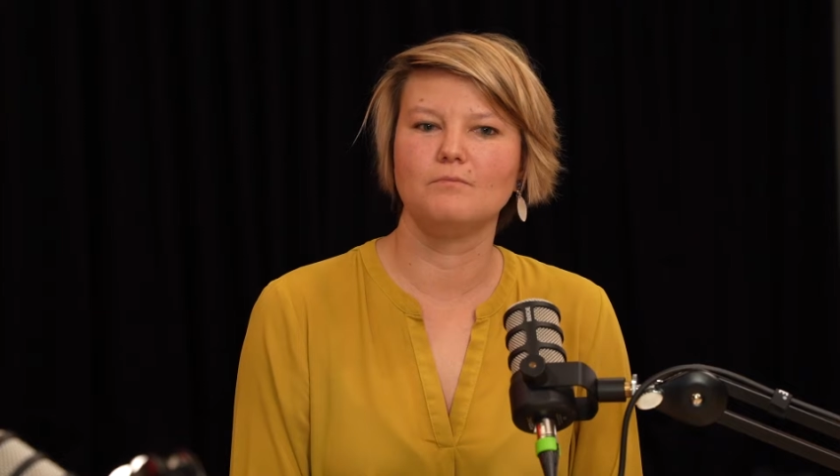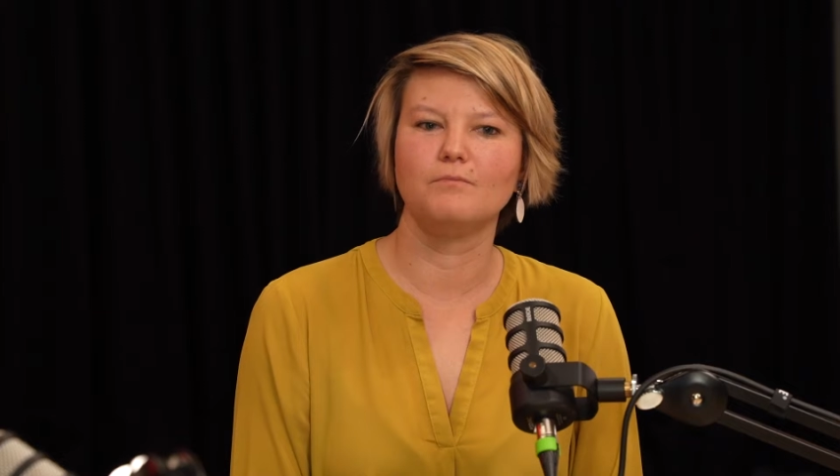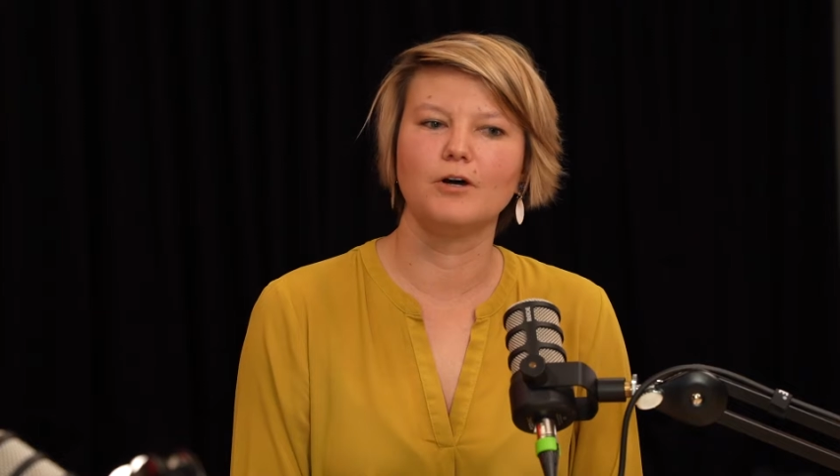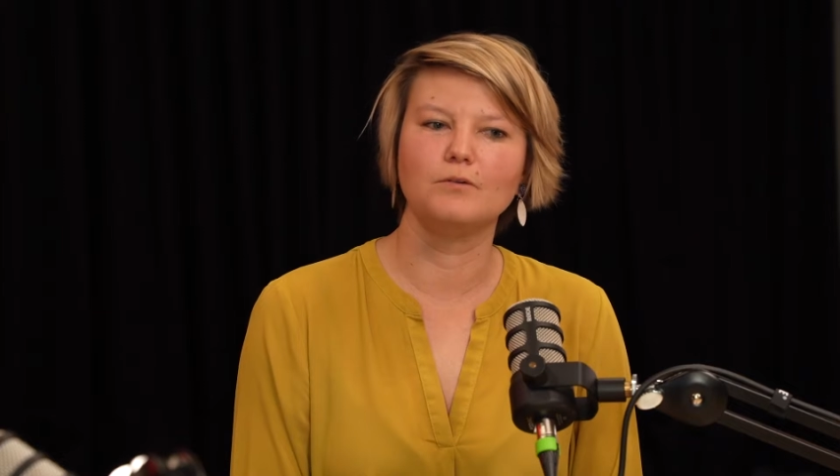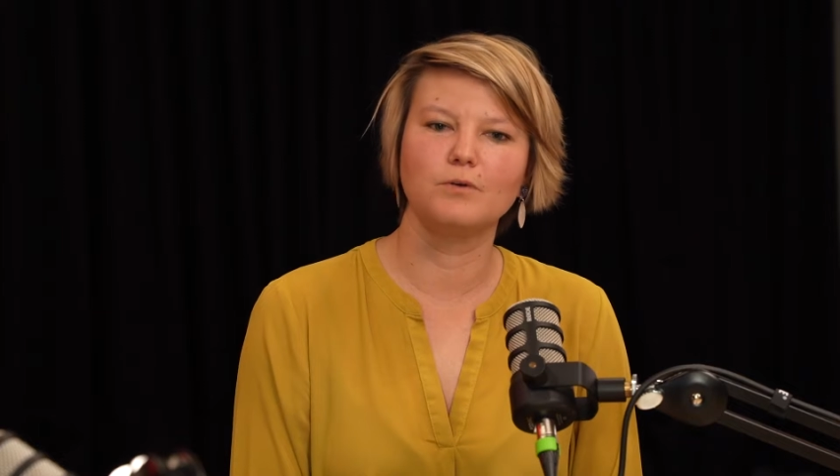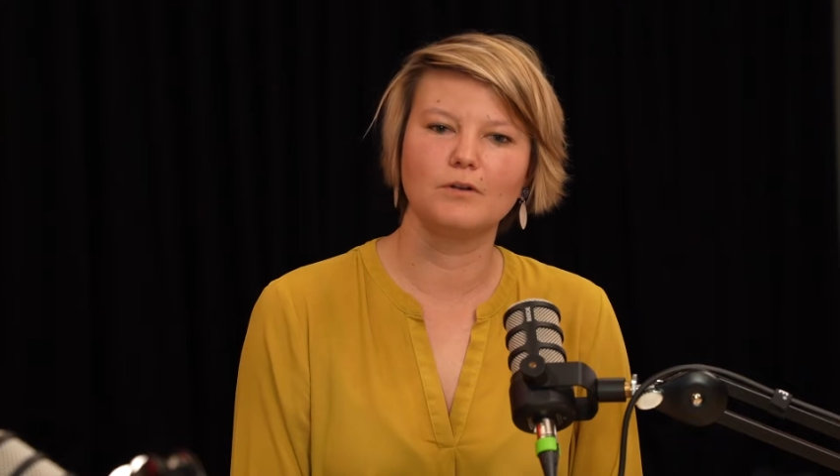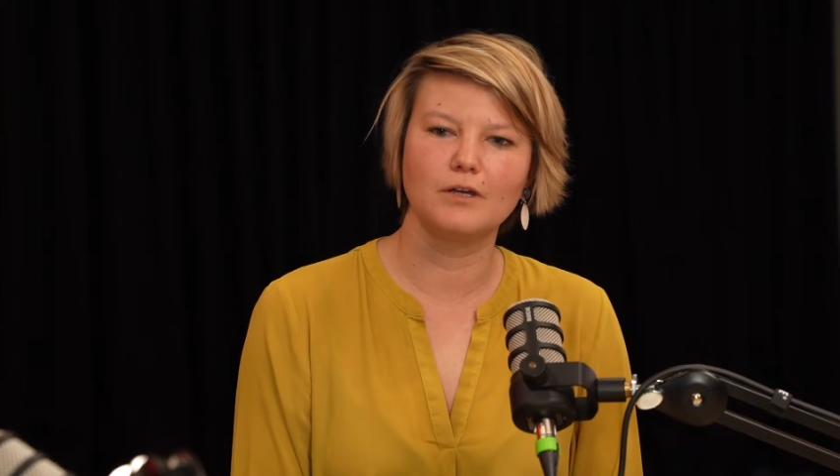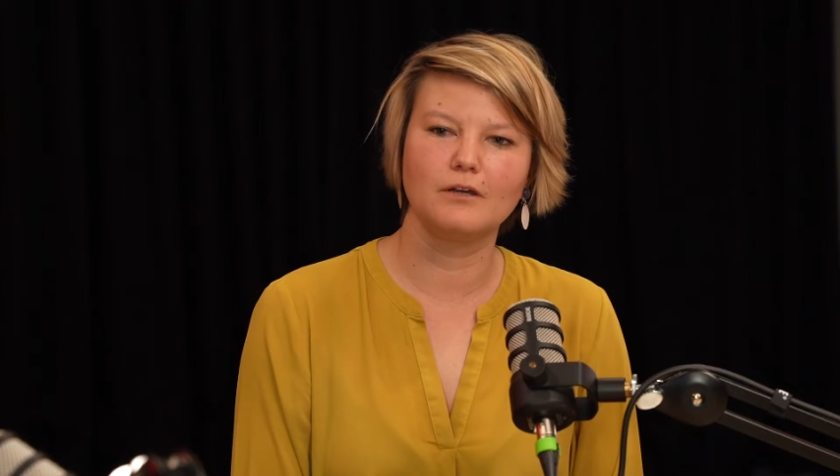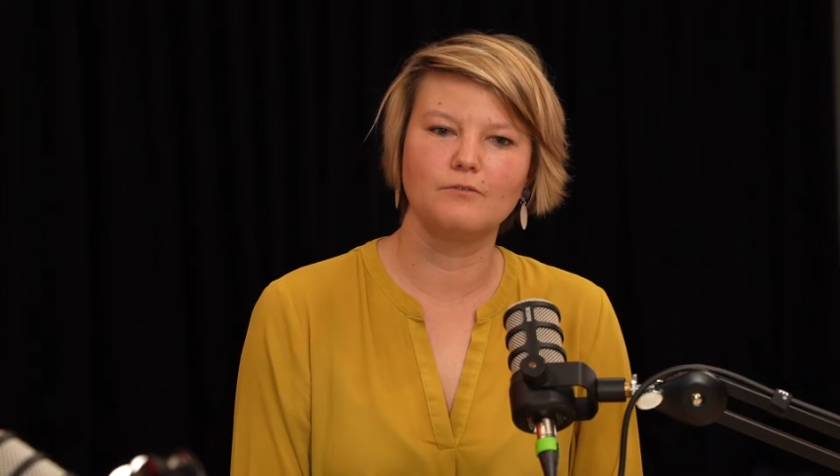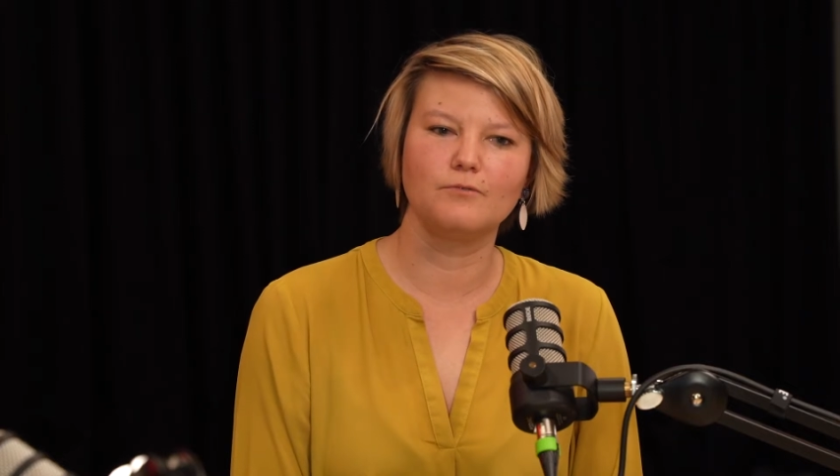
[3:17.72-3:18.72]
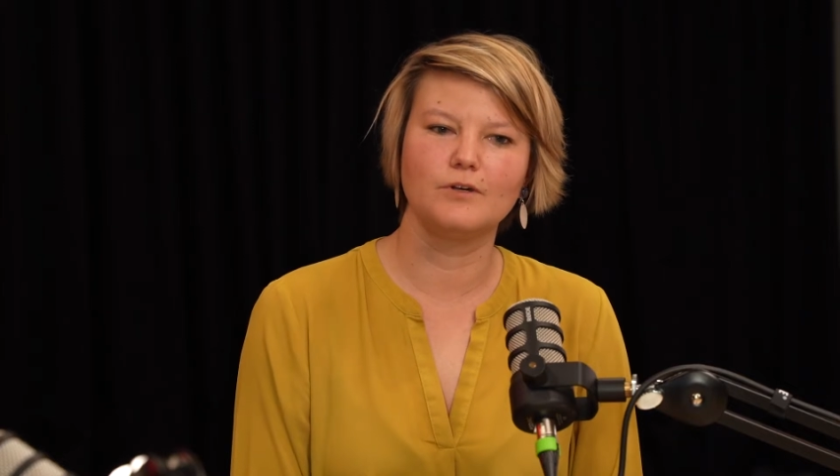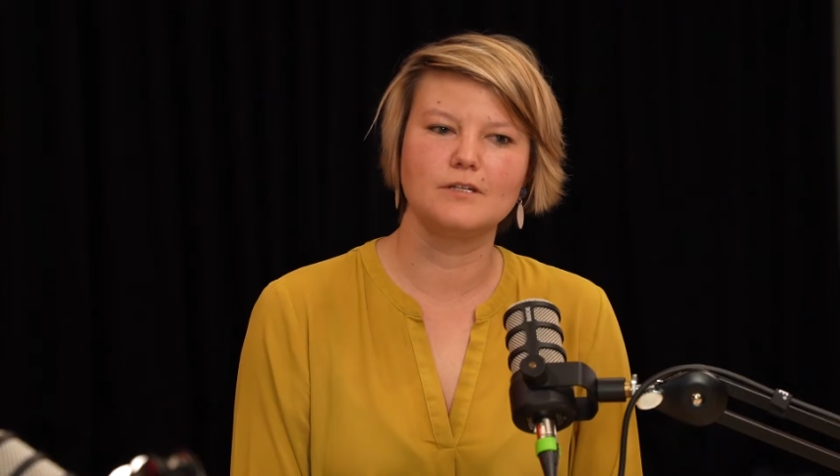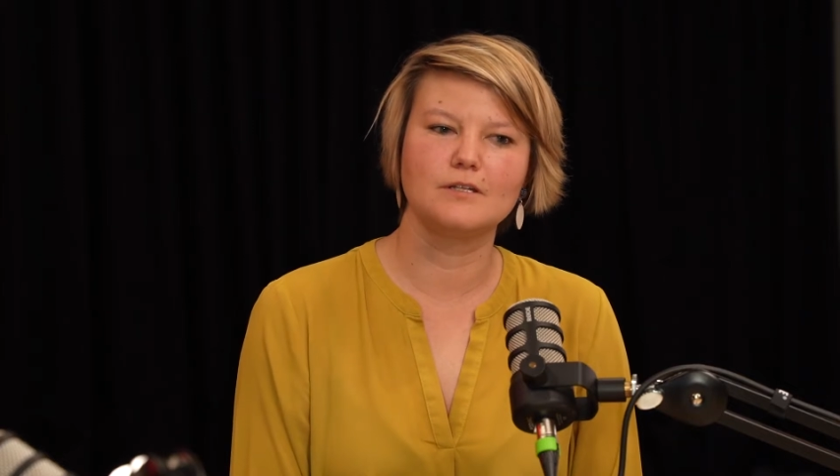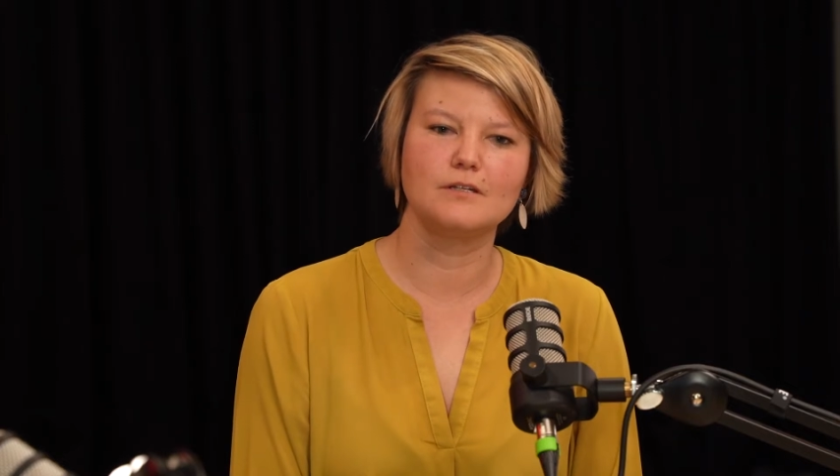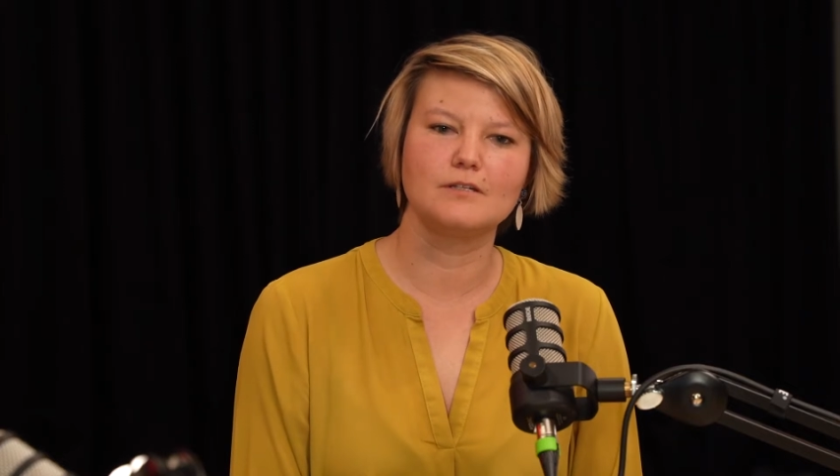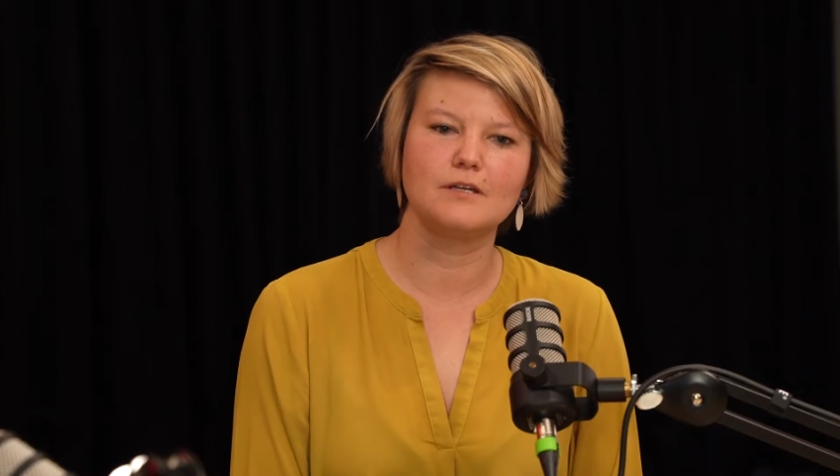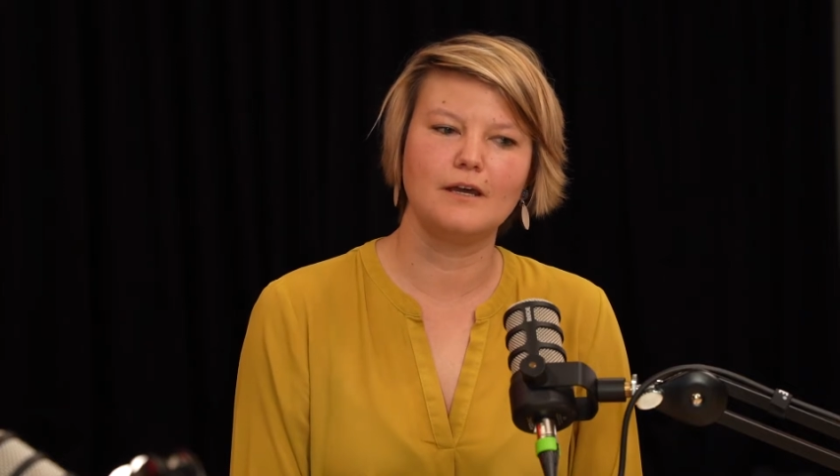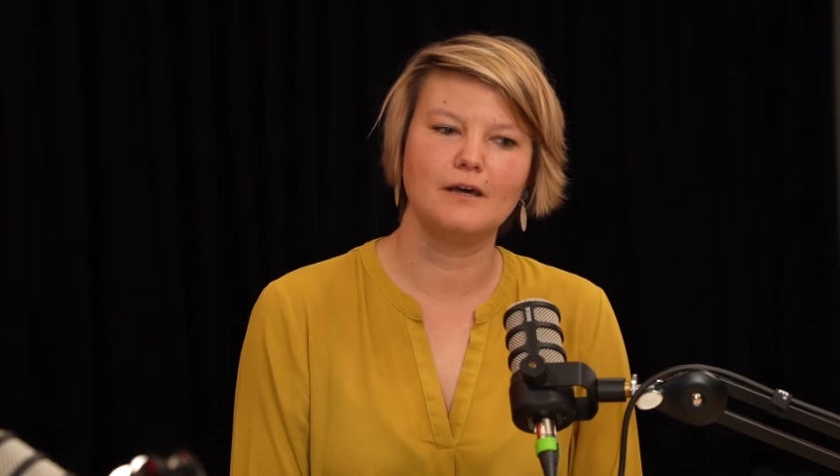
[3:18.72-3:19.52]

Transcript: boat building, for instance,